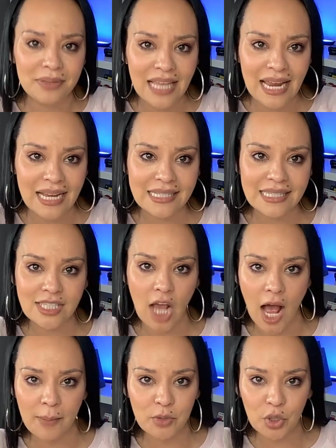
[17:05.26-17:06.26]
place
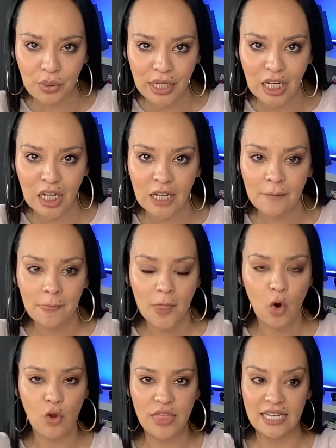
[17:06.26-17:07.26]
top three
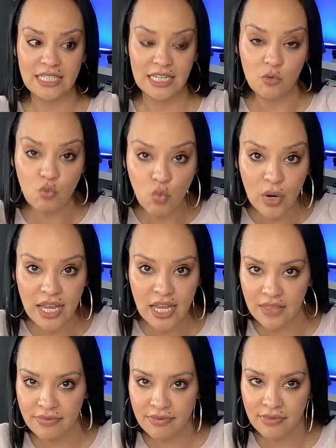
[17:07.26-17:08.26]
or they didn't
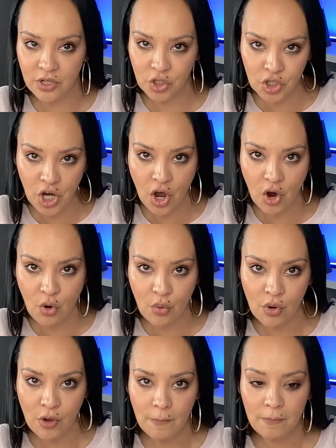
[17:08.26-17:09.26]
win the
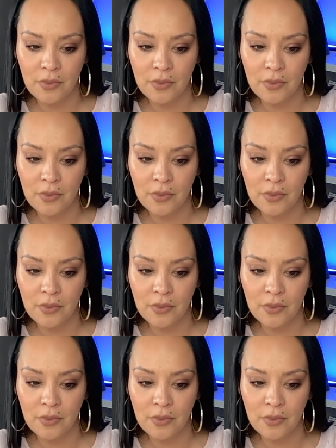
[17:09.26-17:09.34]
show,